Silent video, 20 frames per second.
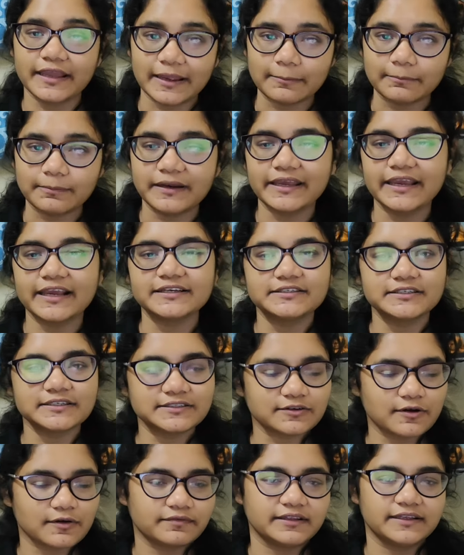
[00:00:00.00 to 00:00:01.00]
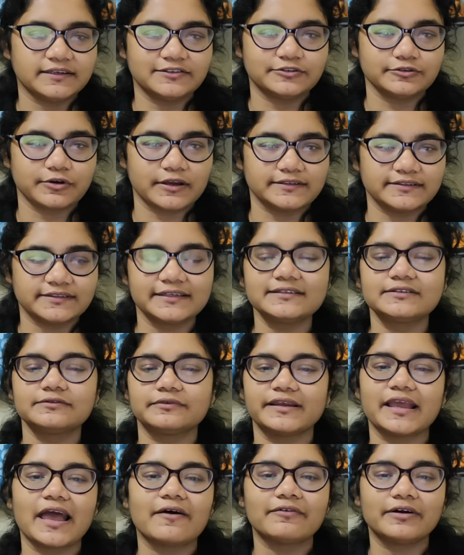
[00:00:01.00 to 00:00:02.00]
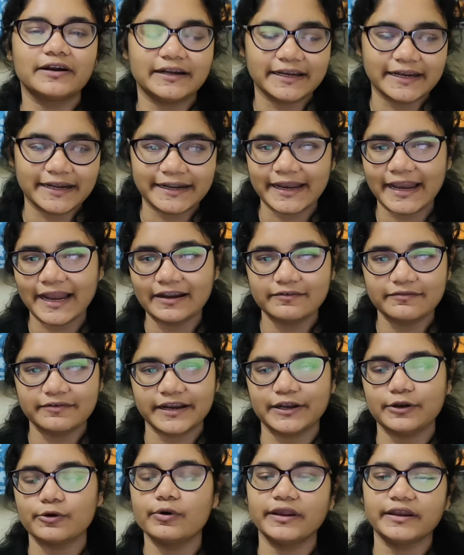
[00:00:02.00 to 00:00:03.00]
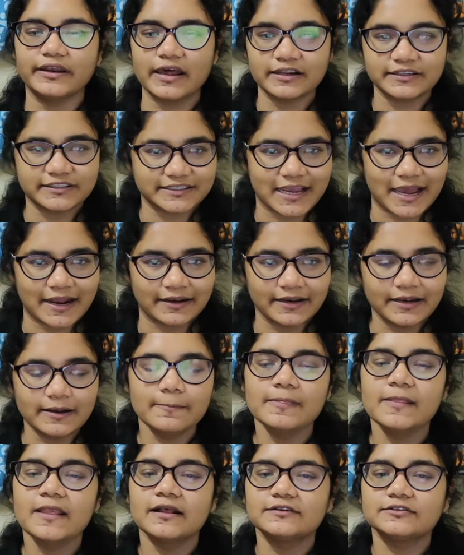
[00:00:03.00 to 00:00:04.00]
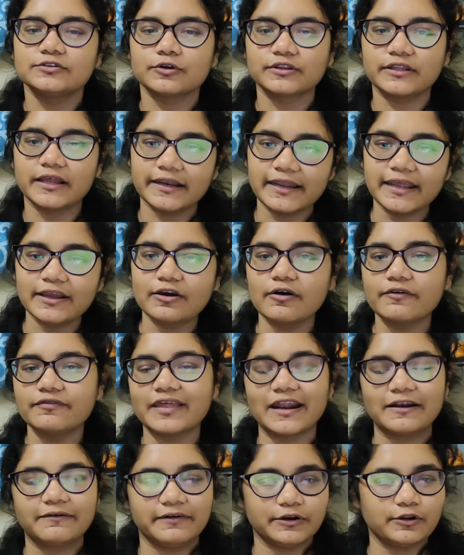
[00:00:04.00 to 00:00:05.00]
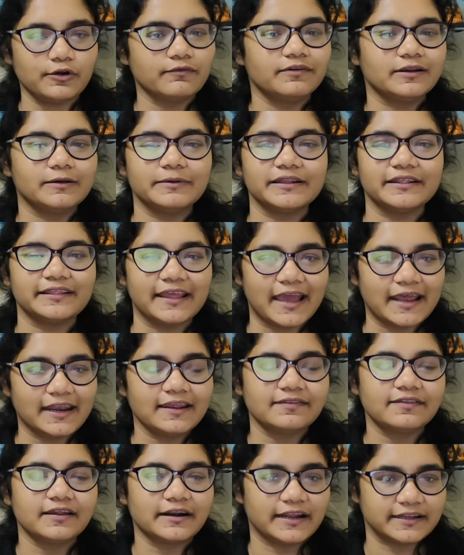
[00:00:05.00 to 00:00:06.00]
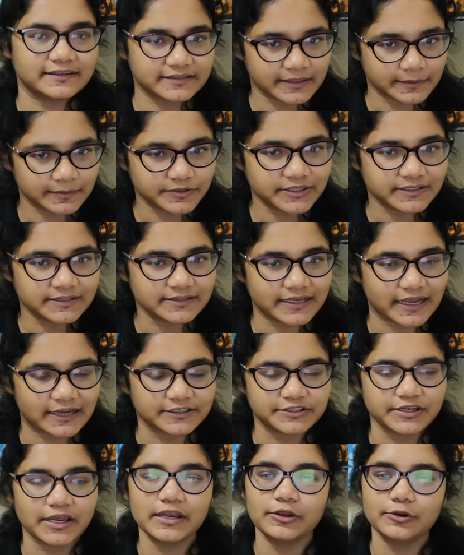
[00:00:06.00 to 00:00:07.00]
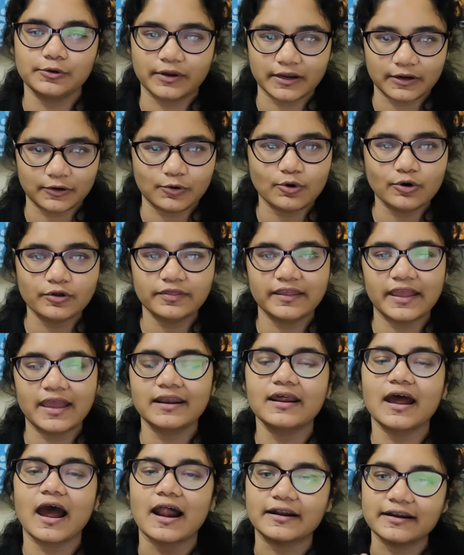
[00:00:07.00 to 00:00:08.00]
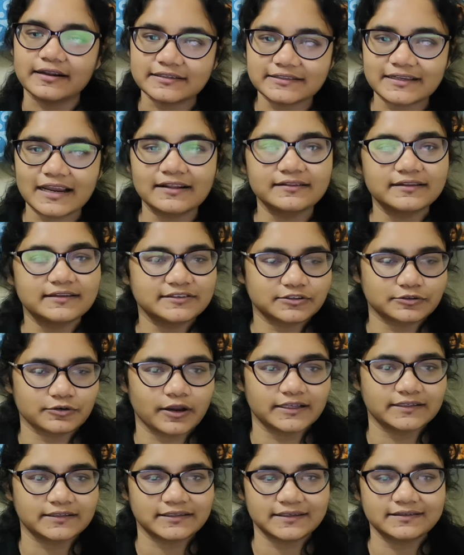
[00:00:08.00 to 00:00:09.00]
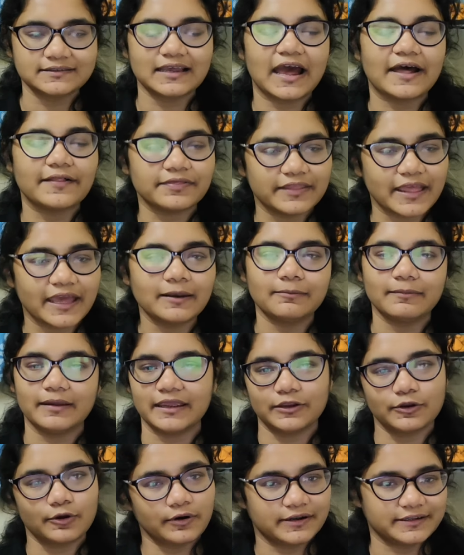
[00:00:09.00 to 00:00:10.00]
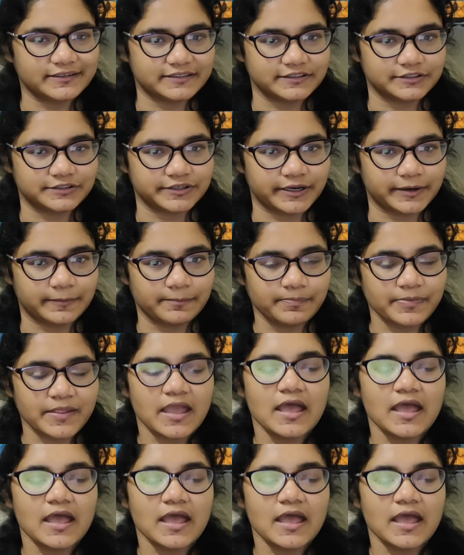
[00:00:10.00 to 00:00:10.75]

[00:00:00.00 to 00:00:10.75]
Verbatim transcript: are the implications of these choices, we have a detailed video in our channel. So the link of that video will be there in the description section. You can go there, understand these choices and then make your decision.